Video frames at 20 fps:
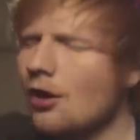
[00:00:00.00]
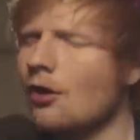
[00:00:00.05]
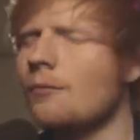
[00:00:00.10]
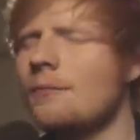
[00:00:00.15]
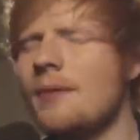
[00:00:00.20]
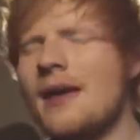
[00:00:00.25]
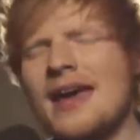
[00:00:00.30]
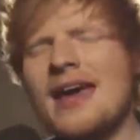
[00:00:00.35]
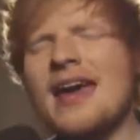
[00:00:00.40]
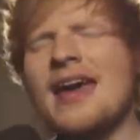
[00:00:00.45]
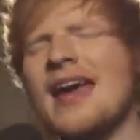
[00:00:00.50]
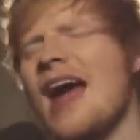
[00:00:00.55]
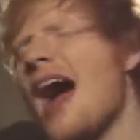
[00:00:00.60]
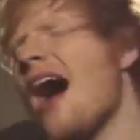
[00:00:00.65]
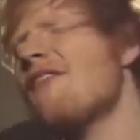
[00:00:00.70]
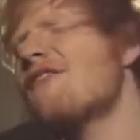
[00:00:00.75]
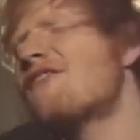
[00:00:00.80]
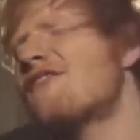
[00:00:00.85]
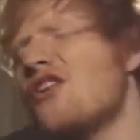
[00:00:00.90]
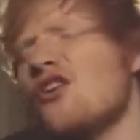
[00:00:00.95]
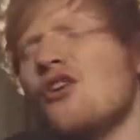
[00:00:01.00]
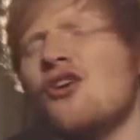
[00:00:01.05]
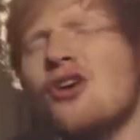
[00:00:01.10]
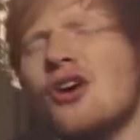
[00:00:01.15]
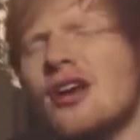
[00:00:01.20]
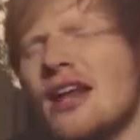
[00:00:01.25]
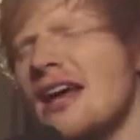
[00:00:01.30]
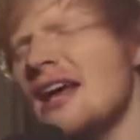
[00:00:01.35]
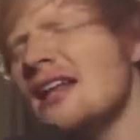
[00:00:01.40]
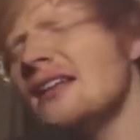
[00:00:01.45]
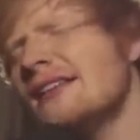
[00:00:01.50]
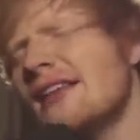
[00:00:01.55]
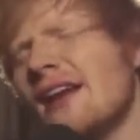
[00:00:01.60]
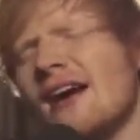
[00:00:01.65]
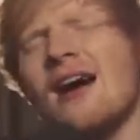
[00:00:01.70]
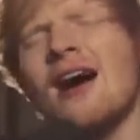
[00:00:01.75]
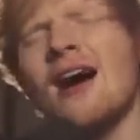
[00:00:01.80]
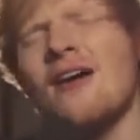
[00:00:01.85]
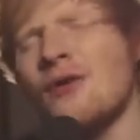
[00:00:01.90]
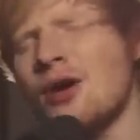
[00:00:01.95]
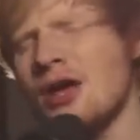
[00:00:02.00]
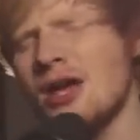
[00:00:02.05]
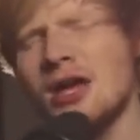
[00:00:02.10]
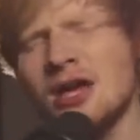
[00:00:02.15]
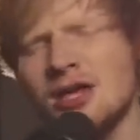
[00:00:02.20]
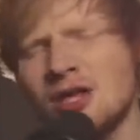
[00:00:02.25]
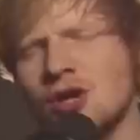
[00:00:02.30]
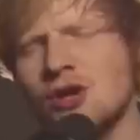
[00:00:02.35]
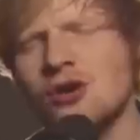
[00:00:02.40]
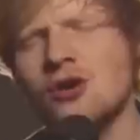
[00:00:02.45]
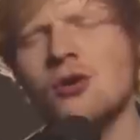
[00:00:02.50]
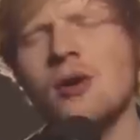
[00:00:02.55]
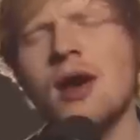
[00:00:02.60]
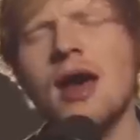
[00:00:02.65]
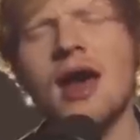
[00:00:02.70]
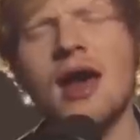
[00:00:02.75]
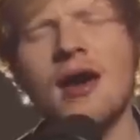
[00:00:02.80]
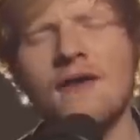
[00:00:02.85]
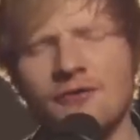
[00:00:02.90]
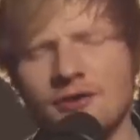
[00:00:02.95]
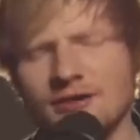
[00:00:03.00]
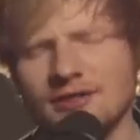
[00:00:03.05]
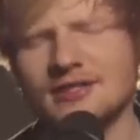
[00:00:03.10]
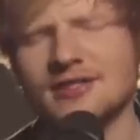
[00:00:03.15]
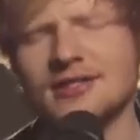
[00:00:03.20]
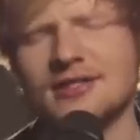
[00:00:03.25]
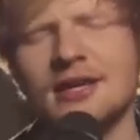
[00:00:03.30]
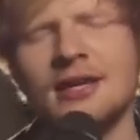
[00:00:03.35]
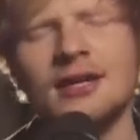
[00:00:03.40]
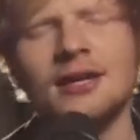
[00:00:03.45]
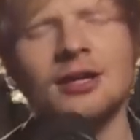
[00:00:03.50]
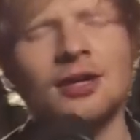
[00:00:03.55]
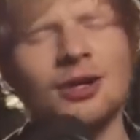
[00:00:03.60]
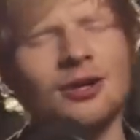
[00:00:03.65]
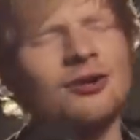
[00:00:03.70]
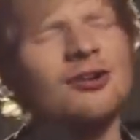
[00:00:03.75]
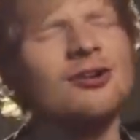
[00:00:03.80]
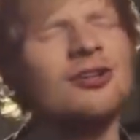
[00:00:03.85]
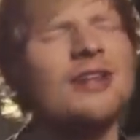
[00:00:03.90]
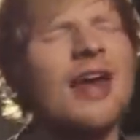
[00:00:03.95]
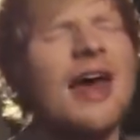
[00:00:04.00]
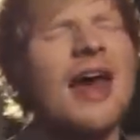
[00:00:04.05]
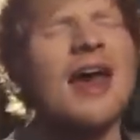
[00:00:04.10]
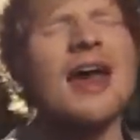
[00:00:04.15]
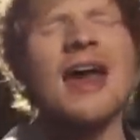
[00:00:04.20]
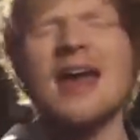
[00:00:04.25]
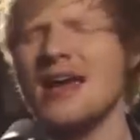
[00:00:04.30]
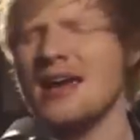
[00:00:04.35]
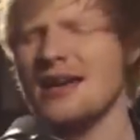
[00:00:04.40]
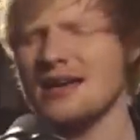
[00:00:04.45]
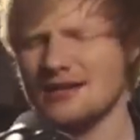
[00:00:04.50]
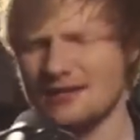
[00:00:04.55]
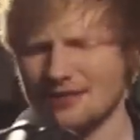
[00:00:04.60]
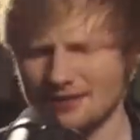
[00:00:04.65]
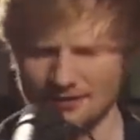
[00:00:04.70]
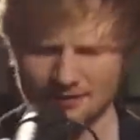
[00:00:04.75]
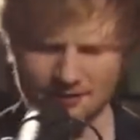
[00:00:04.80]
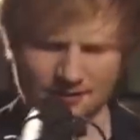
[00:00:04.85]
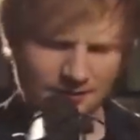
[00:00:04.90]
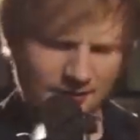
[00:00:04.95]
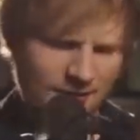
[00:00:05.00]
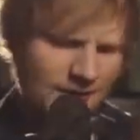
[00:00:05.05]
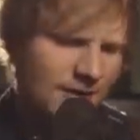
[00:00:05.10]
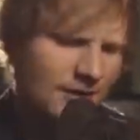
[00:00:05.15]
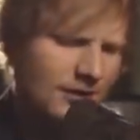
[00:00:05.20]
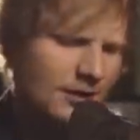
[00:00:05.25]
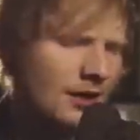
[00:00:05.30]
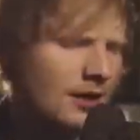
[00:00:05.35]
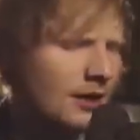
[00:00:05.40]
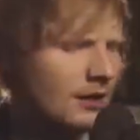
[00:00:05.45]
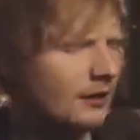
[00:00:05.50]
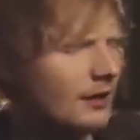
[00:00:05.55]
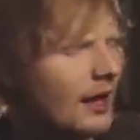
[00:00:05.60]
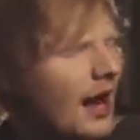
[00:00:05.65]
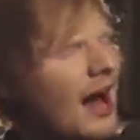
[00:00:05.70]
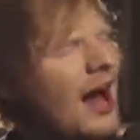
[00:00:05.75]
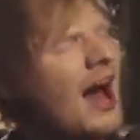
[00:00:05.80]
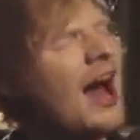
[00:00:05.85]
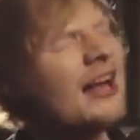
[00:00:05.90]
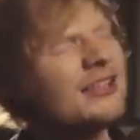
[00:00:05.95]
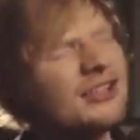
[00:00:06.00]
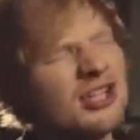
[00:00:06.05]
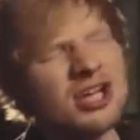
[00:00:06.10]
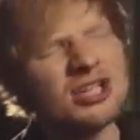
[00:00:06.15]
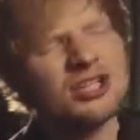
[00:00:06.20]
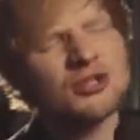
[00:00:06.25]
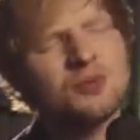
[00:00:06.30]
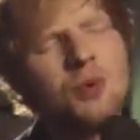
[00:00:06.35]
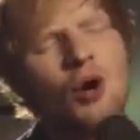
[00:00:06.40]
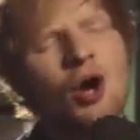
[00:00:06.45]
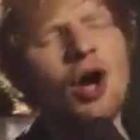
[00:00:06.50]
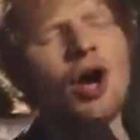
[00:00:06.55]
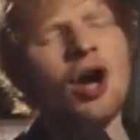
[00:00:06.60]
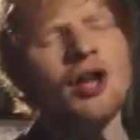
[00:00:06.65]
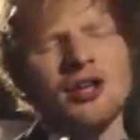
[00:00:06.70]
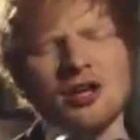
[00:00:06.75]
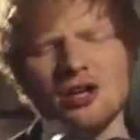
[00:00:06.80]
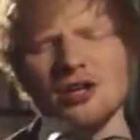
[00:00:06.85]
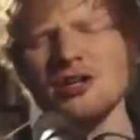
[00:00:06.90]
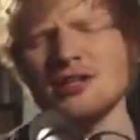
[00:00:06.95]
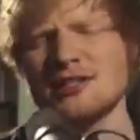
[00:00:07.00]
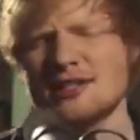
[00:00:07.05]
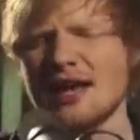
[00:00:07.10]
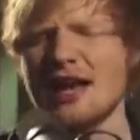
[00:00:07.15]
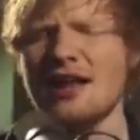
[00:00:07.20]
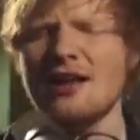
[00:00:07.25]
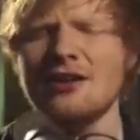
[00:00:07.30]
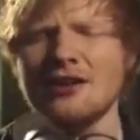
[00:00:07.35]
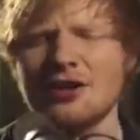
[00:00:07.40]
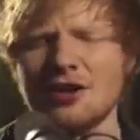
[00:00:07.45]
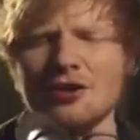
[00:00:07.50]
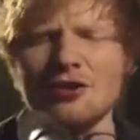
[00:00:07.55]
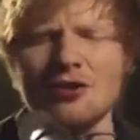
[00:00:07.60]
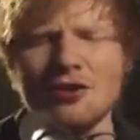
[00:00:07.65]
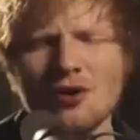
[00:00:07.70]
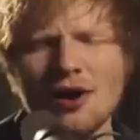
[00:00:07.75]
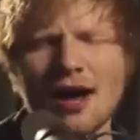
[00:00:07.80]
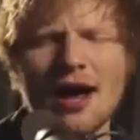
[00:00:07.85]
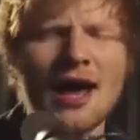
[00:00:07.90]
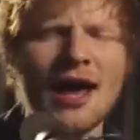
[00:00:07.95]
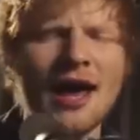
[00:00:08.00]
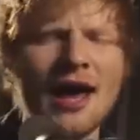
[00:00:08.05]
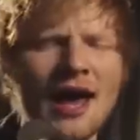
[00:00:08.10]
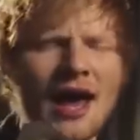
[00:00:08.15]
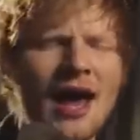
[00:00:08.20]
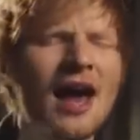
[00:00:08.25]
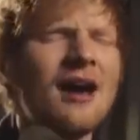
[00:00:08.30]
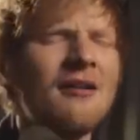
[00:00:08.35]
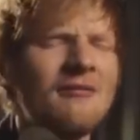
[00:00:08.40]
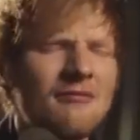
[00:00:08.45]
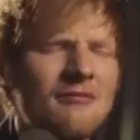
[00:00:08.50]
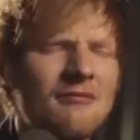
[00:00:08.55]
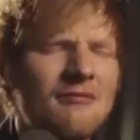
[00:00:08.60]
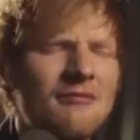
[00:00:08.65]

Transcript: Or be I fall in love with you every single day. And I just wanna tell you I am.